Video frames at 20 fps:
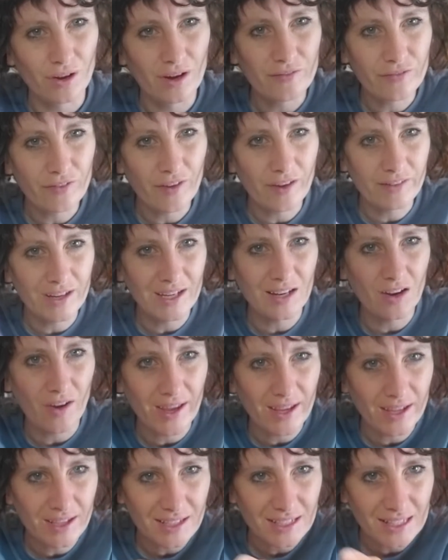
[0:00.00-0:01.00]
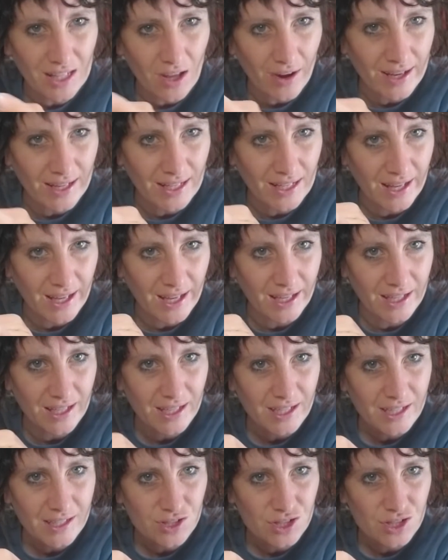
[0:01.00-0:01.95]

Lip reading: I've very lightly,